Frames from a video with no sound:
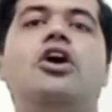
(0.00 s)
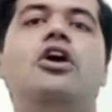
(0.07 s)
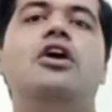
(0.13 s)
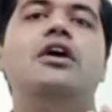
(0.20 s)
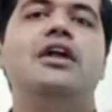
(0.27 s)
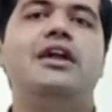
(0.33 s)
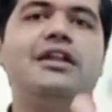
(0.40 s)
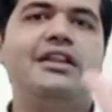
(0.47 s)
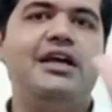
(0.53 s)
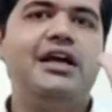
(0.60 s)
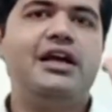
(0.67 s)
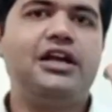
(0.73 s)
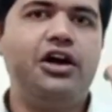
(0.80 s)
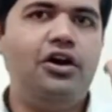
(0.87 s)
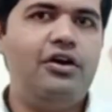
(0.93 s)
order
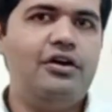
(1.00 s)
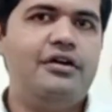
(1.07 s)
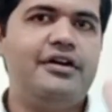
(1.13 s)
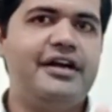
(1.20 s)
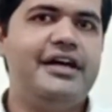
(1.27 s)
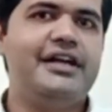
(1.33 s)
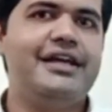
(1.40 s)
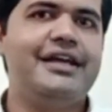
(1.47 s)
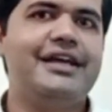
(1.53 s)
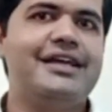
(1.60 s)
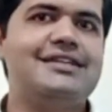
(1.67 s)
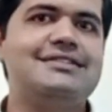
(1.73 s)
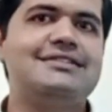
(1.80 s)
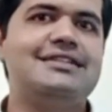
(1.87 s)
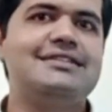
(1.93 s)
that already
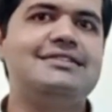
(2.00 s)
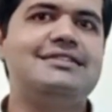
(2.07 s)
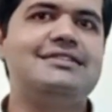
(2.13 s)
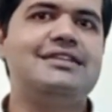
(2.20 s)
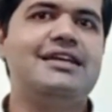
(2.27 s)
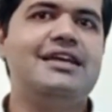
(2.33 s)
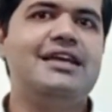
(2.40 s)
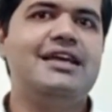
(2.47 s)
exist.